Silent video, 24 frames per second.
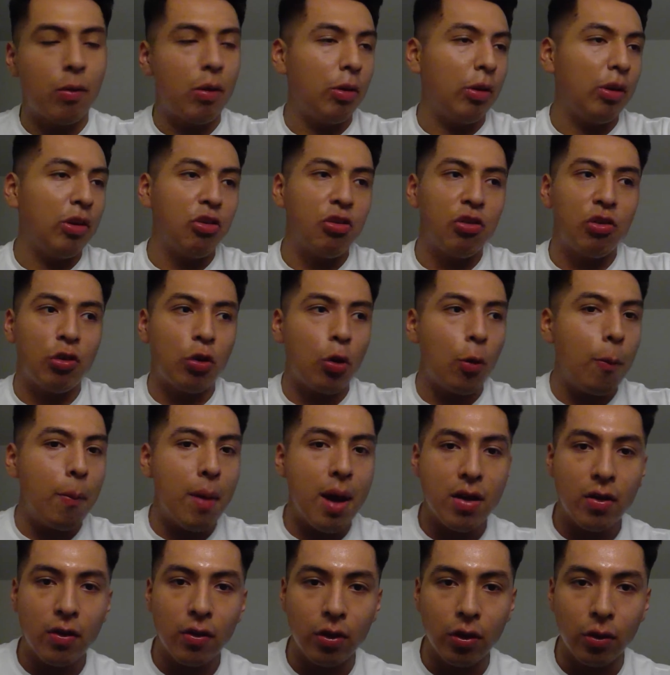Let's just go
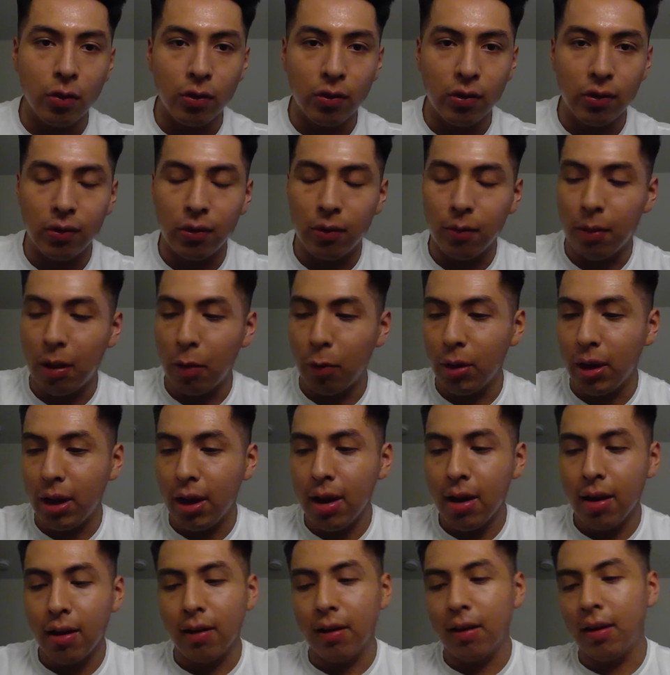back to the old system that we
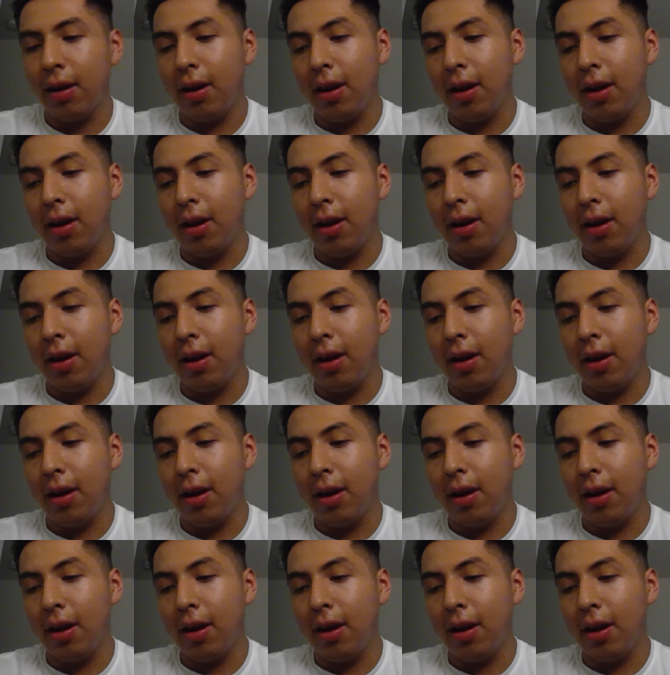had.